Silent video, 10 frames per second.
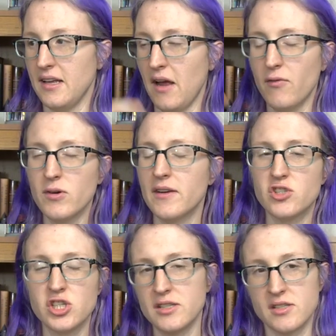Everyone gives
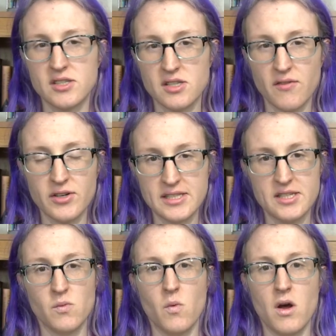shit to Discovery
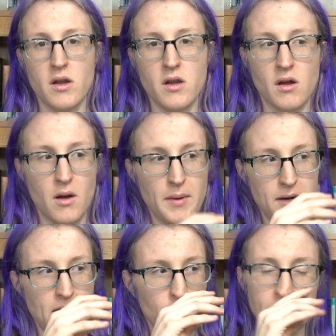Season 1 about
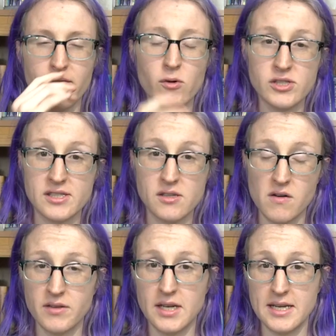not reinforcing
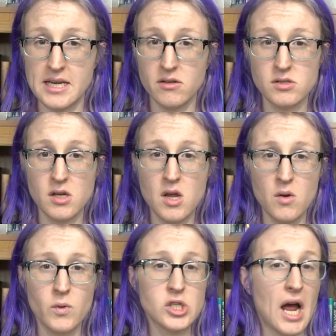Starfleet ideals,
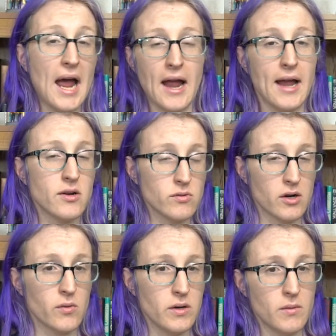which I don't
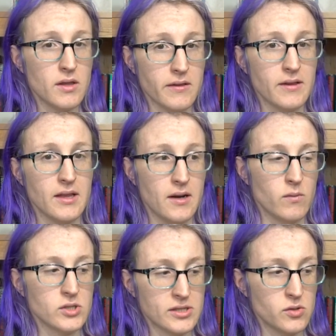agree with. I think that it
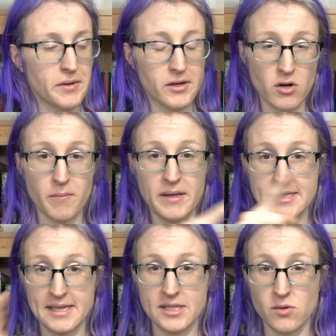was doing a dark place
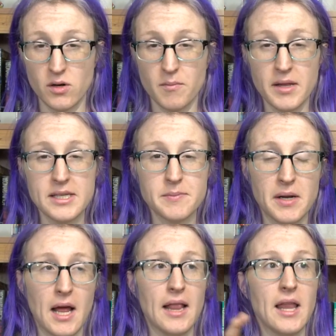to get to a good place,
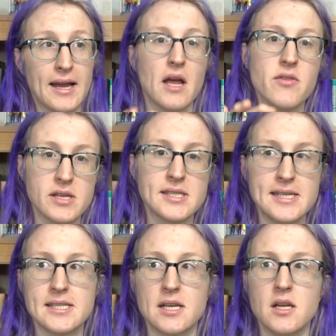but I like how this
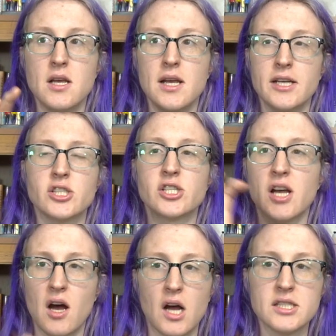season is just
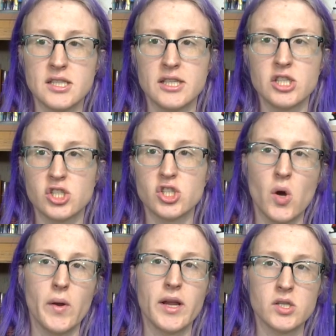constantly just
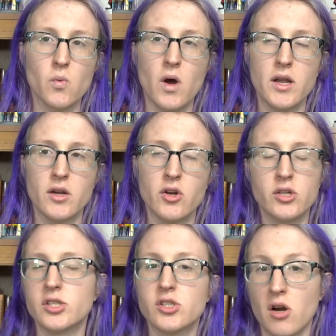showing us what
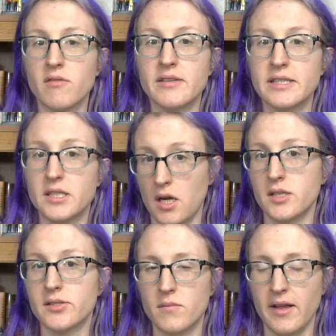good Starfleet
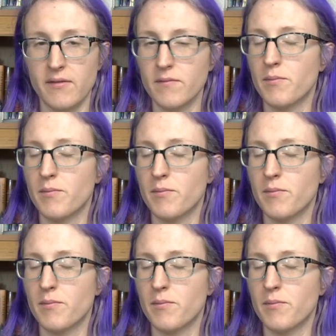does. They